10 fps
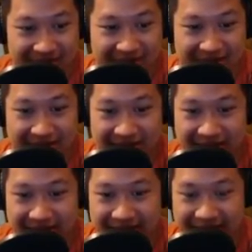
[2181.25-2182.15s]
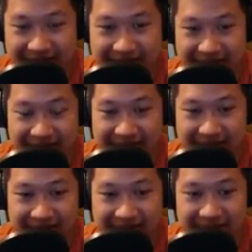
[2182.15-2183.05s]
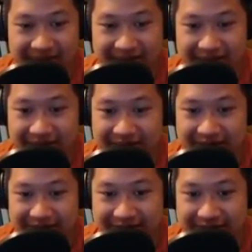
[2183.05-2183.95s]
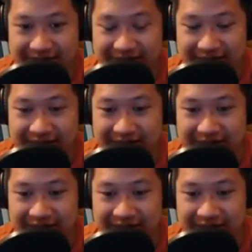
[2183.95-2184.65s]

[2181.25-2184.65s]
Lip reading: Nothing is said.